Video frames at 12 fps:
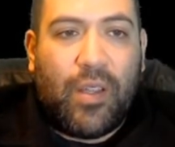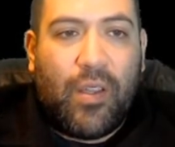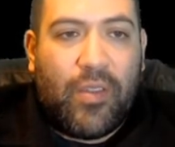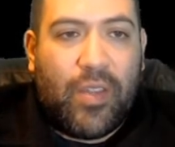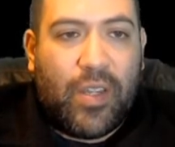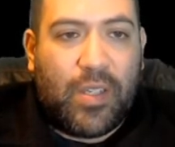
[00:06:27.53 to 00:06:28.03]

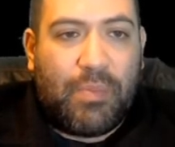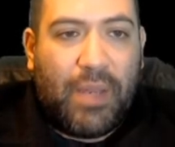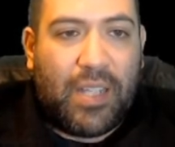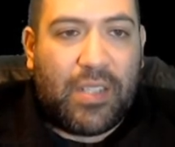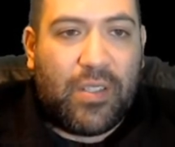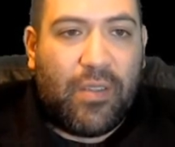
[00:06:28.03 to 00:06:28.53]
And then his
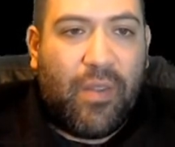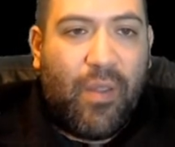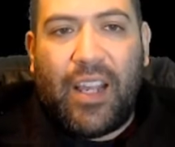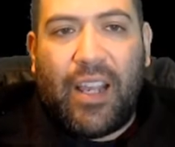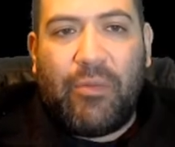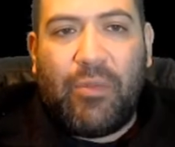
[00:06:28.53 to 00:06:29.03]
passive,
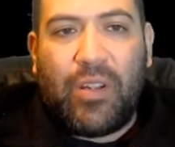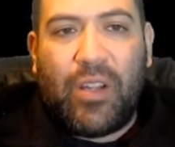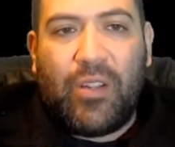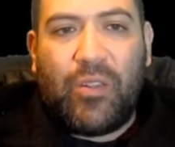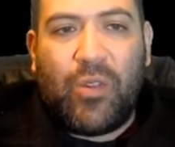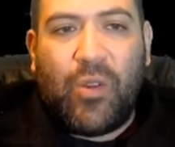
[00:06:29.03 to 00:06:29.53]
I
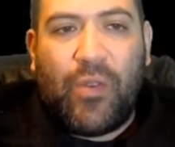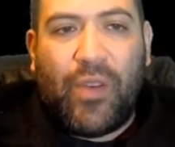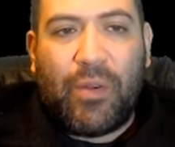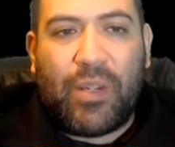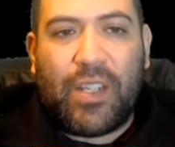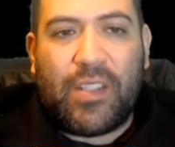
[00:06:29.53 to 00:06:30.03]
don't know if
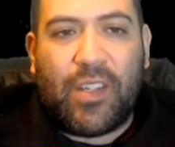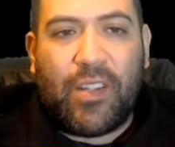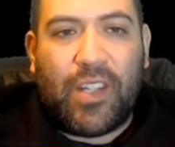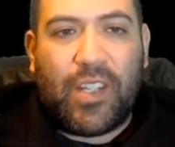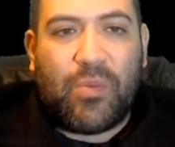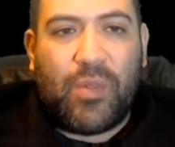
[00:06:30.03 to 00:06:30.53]
I would
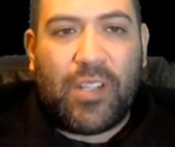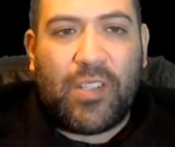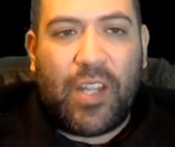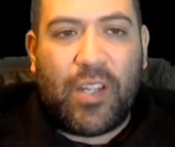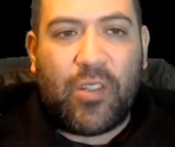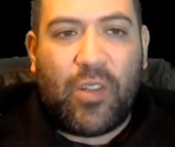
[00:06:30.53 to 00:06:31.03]
consider this one
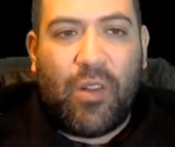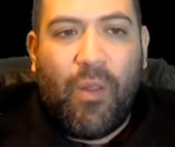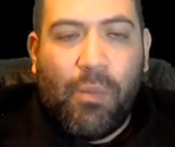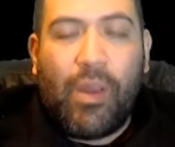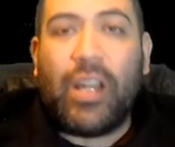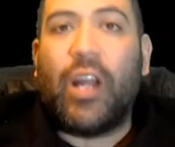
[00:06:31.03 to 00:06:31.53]
essential.
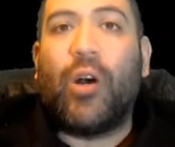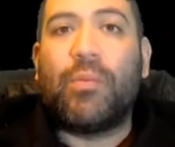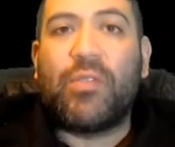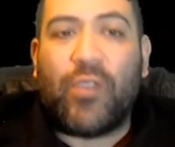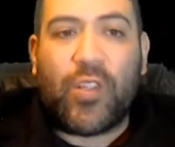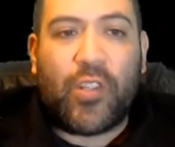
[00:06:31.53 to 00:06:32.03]
It
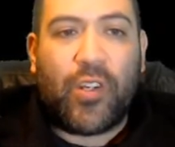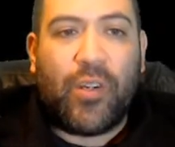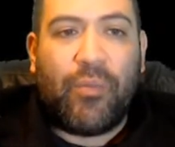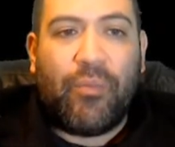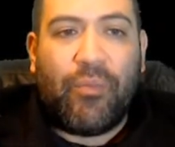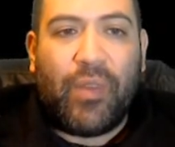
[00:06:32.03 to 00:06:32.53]
helps for sure.